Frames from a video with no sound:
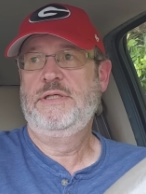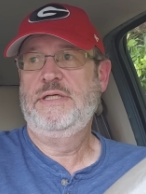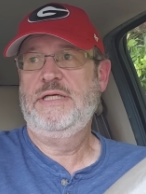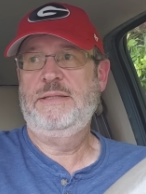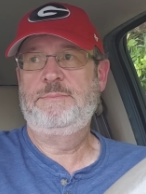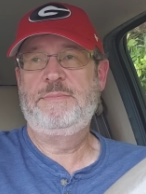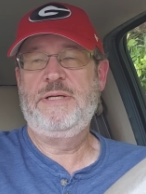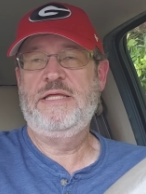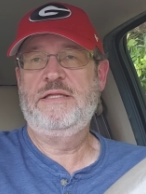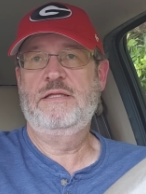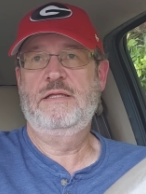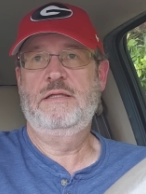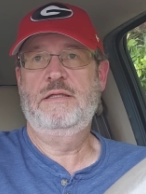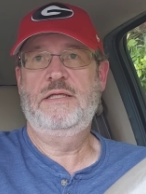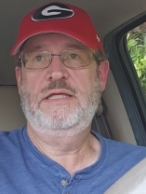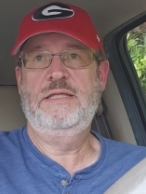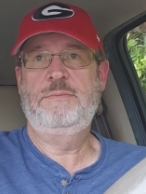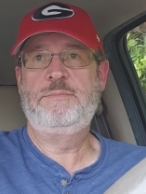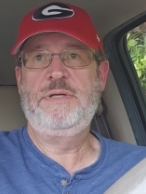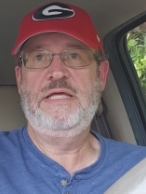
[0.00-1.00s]
it'd be the
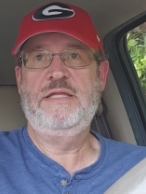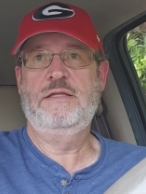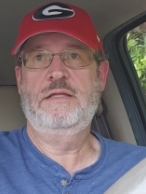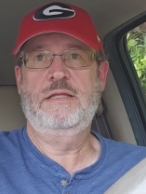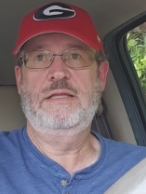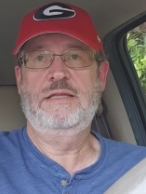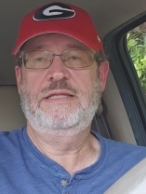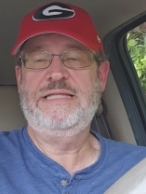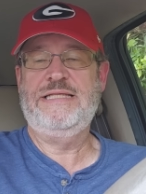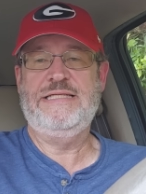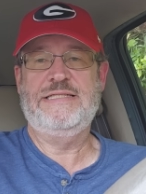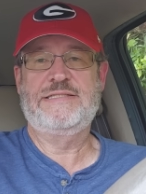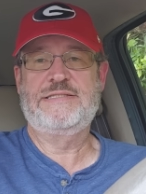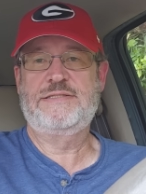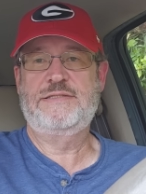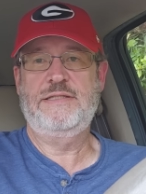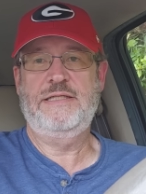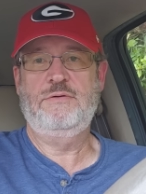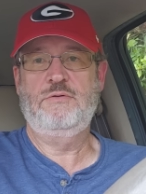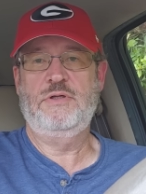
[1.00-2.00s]
it'd be the
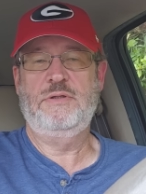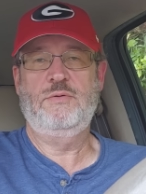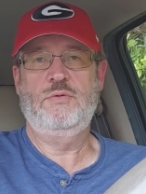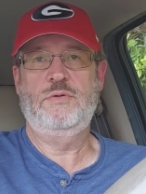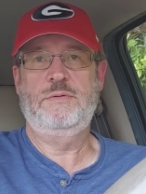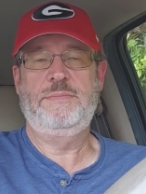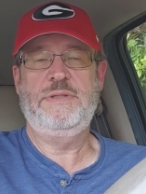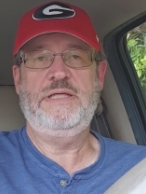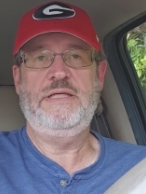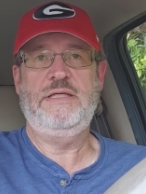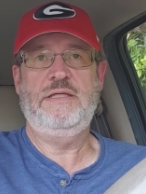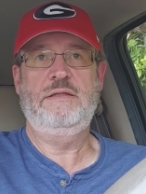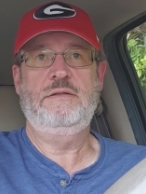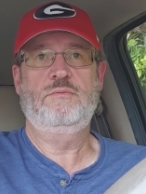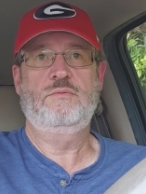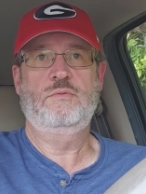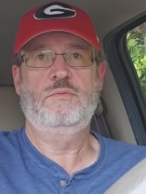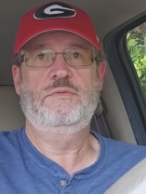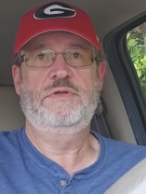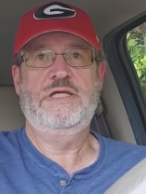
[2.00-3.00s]
least. It, it would be
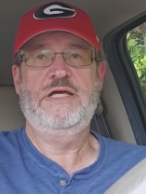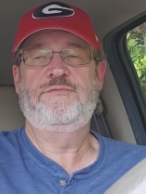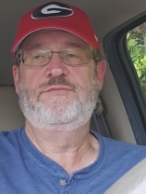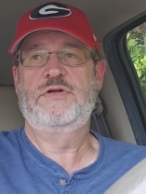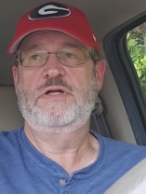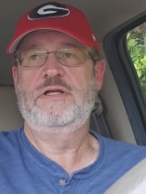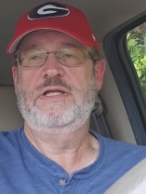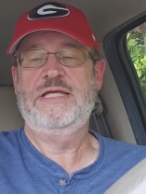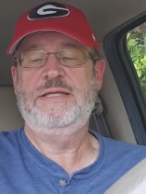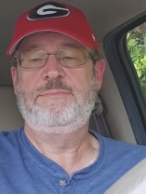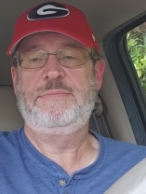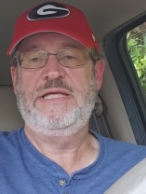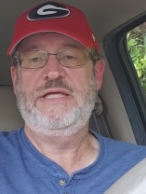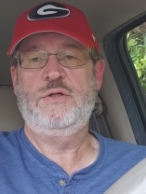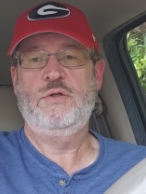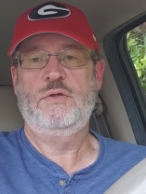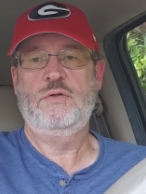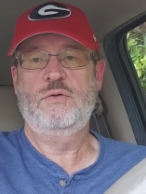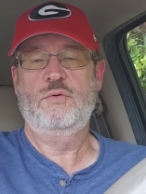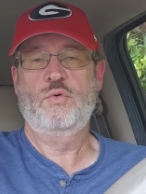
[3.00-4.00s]
definitely
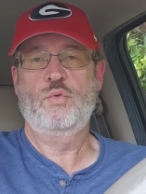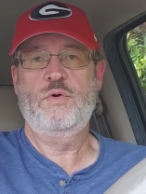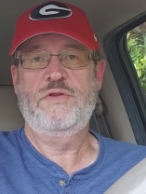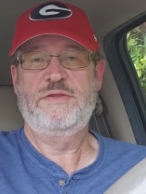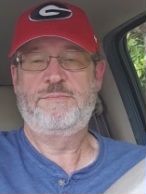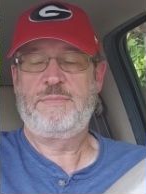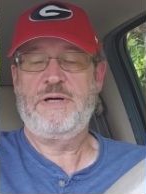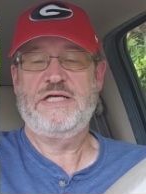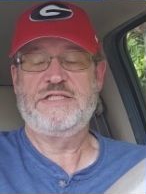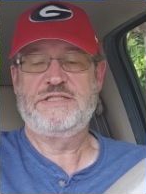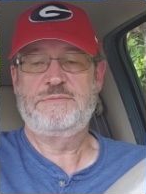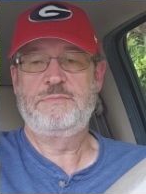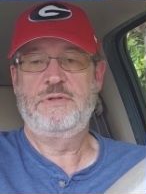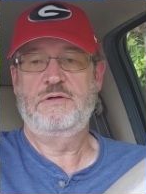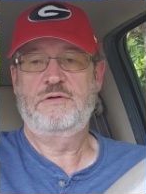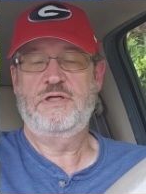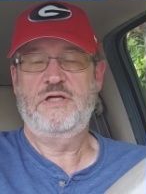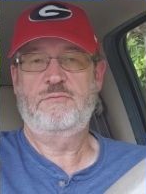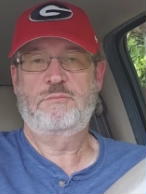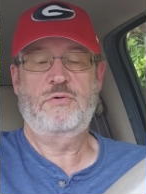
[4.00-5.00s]
be with the
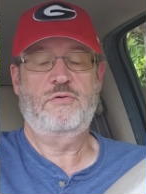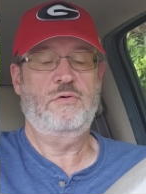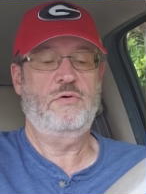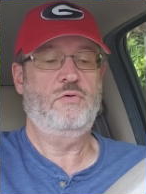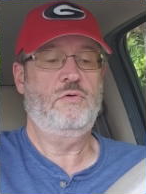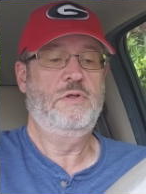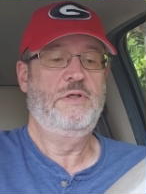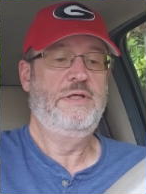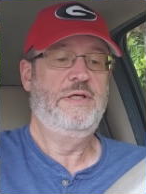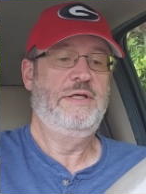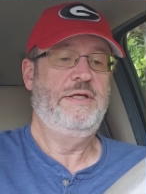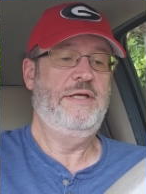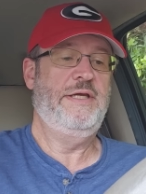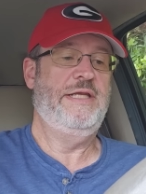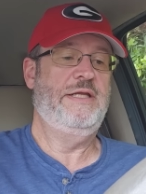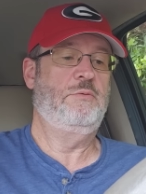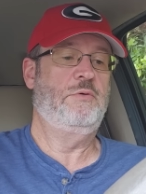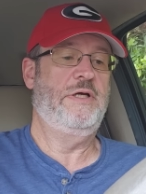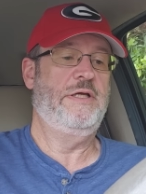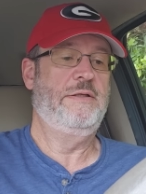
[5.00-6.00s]
possibility of parole.
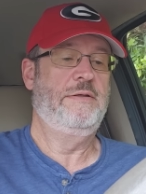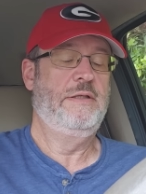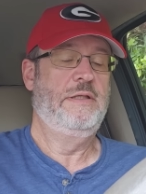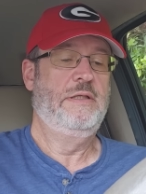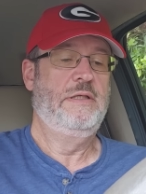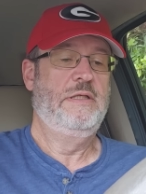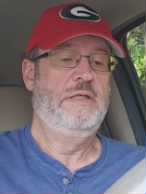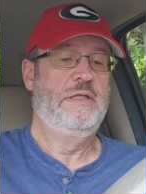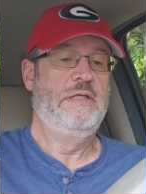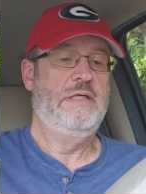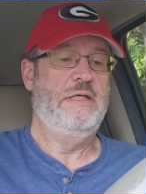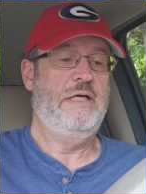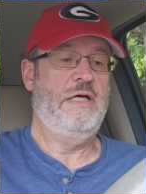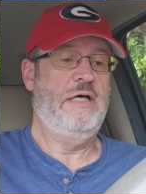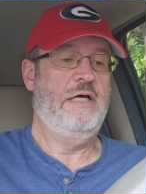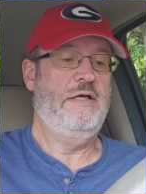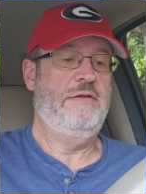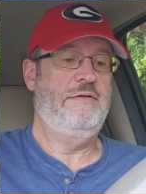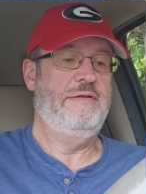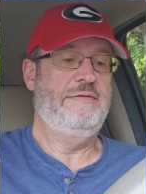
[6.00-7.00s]
Anyway.
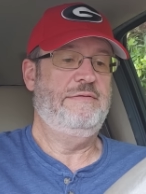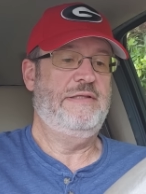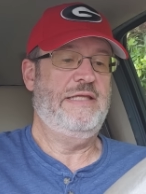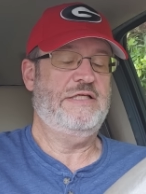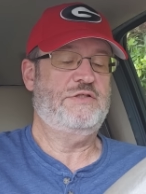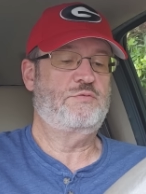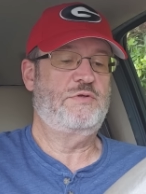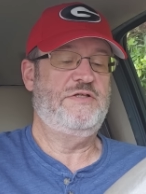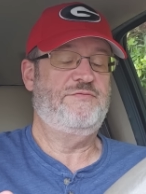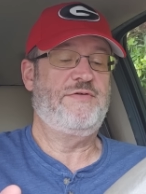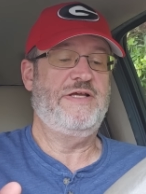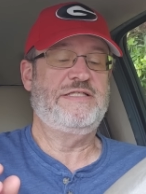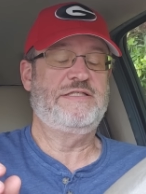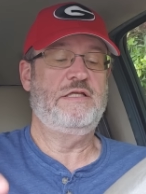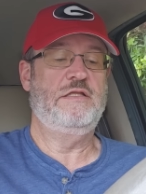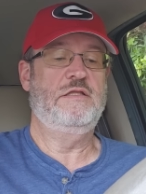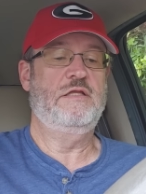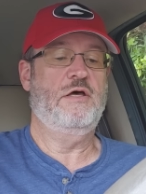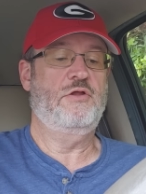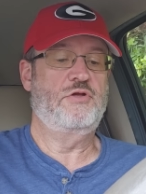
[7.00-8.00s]
Uh, that's what he's
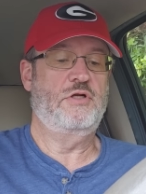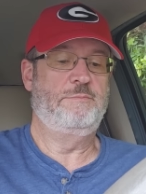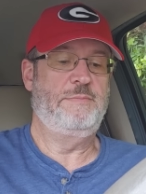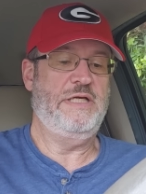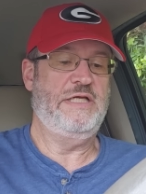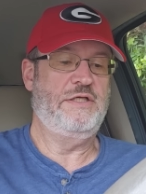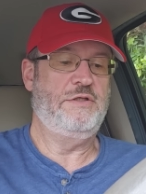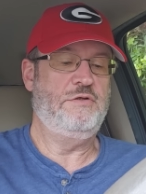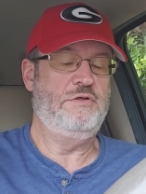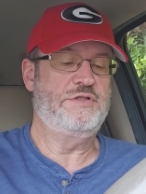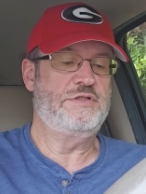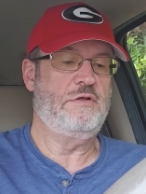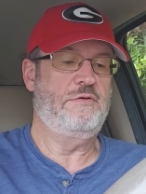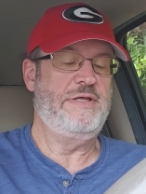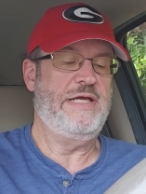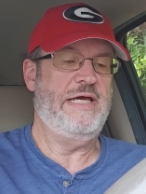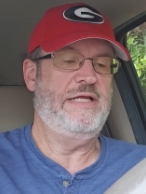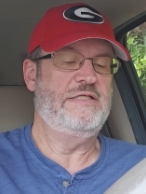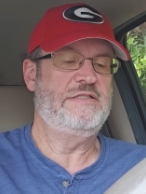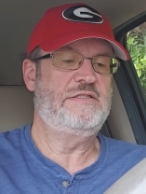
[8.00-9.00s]
facing. The other big news on
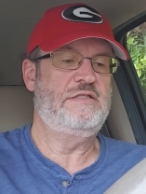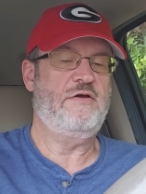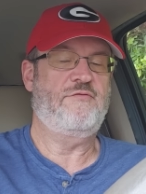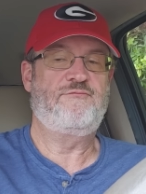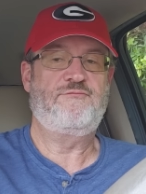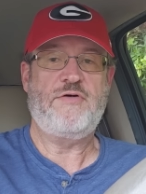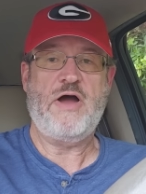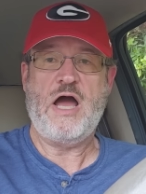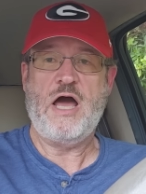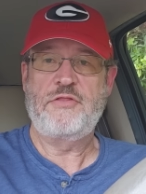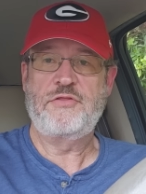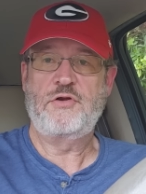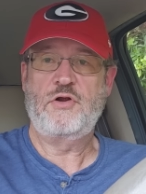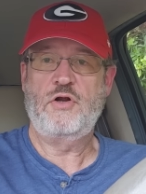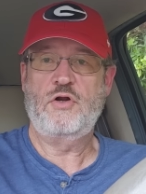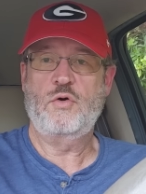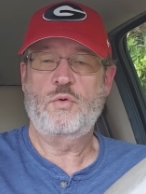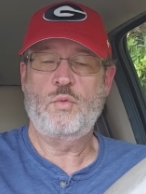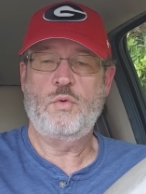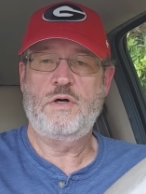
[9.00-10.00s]
that is the
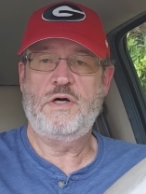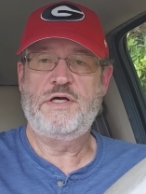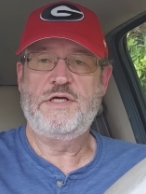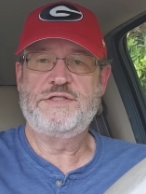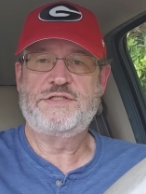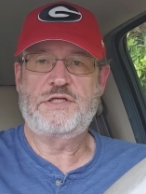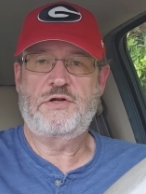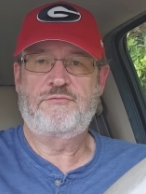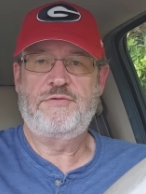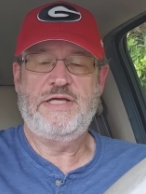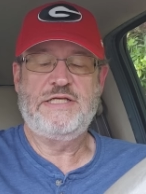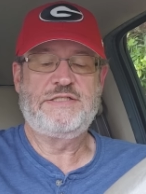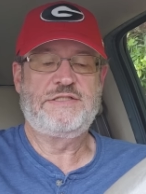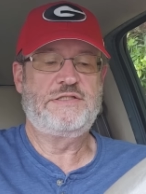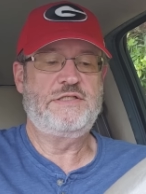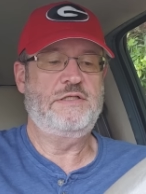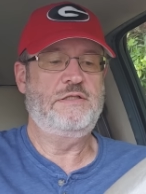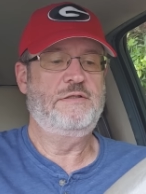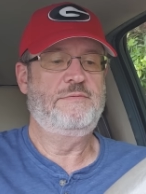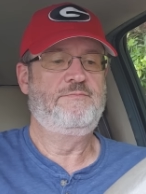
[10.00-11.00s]
father was
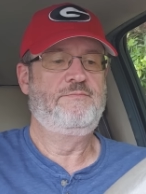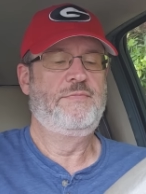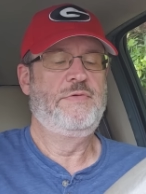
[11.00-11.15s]
arrested